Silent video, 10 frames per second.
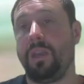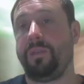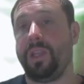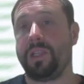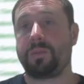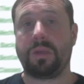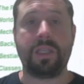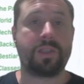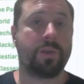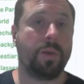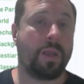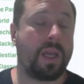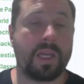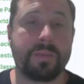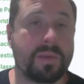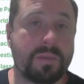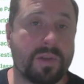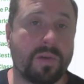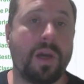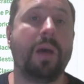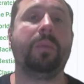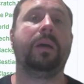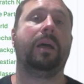if it is, please do like and subscribe.